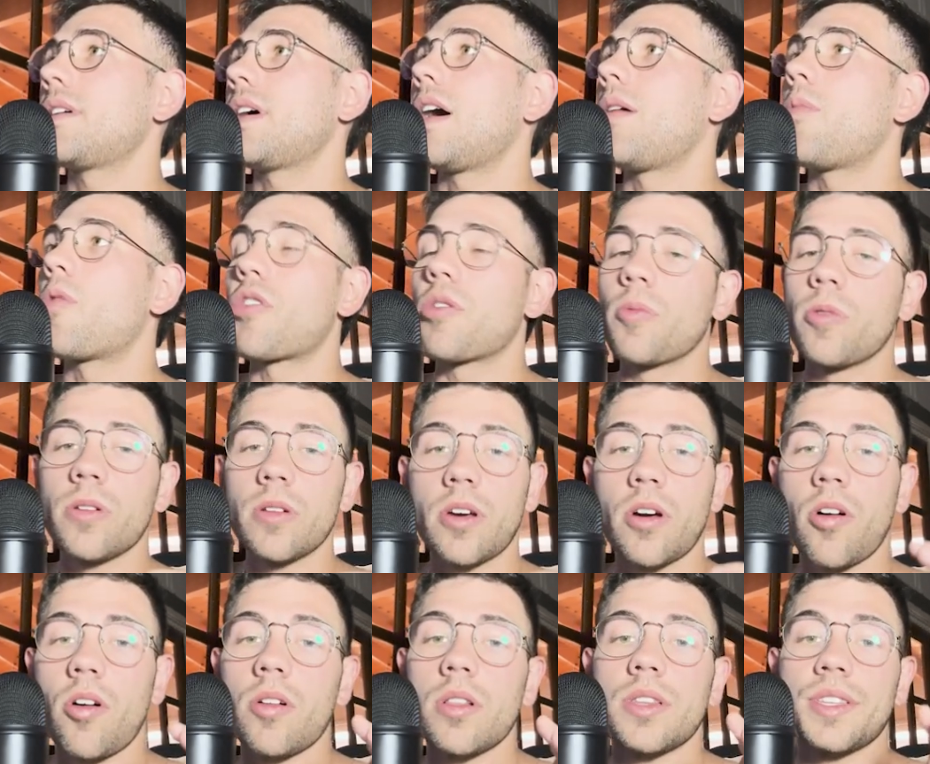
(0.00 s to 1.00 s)
a variable
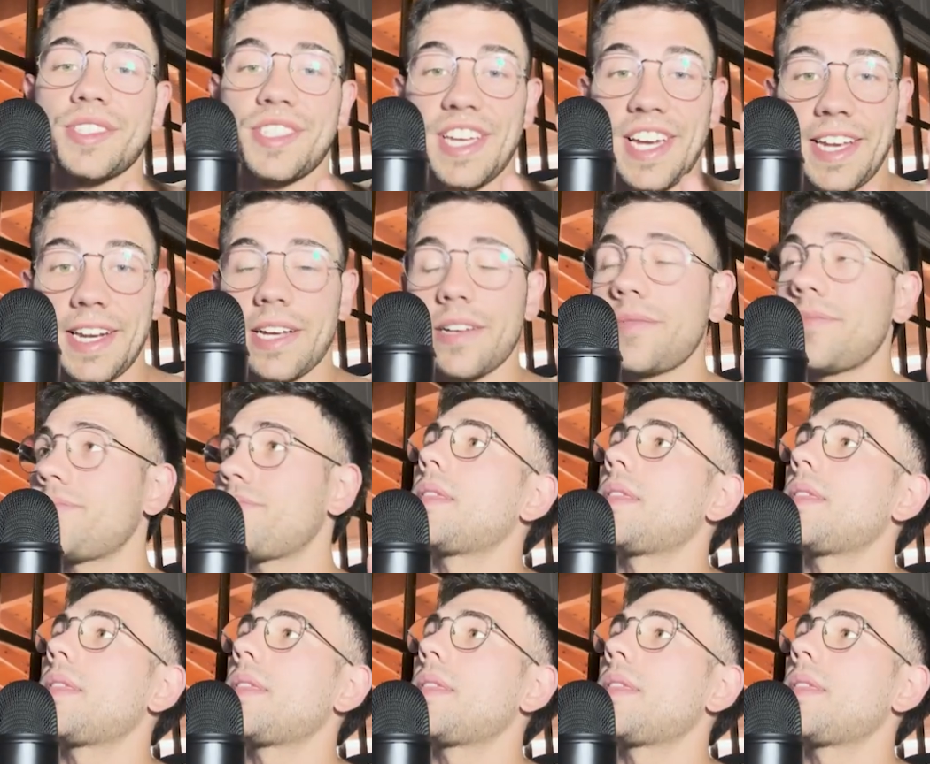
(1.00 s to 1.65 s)
called data,